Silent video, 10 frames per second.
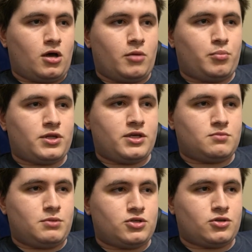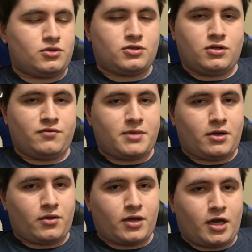please be sure to leave them
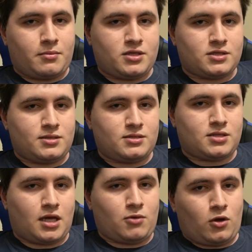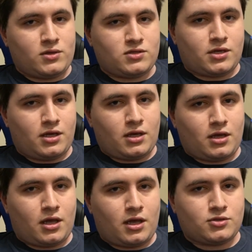down in the comments, because I'm always
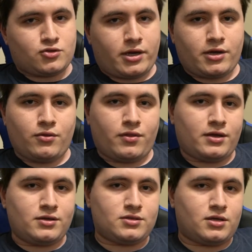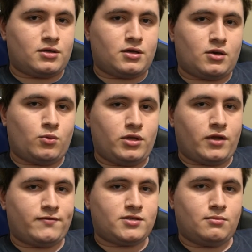looking at trying new things and would
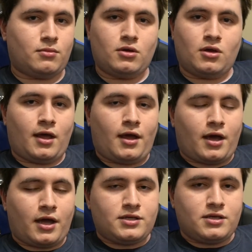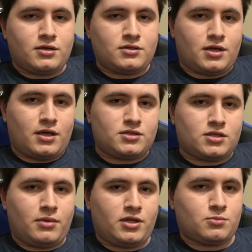love some ideas and
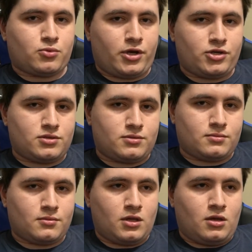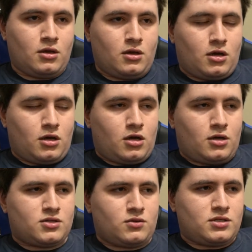some inspiration.
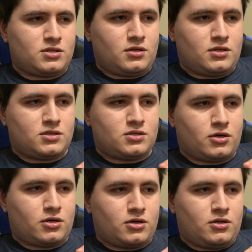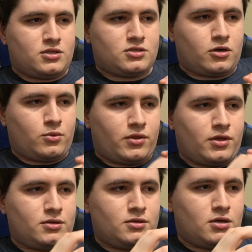So let's start with
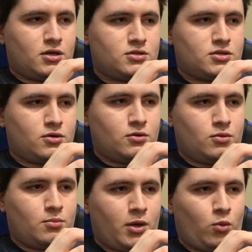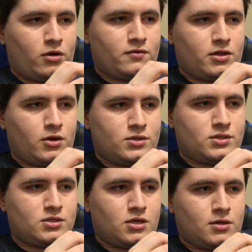it. So my workflow
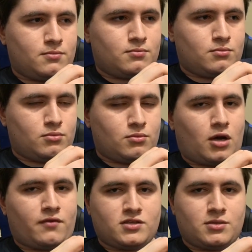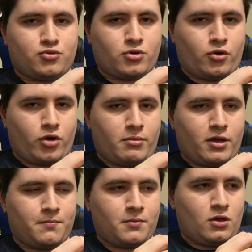is obviously
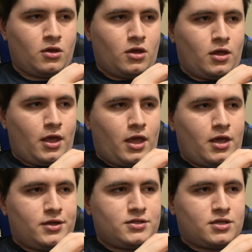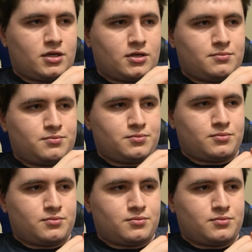programming, and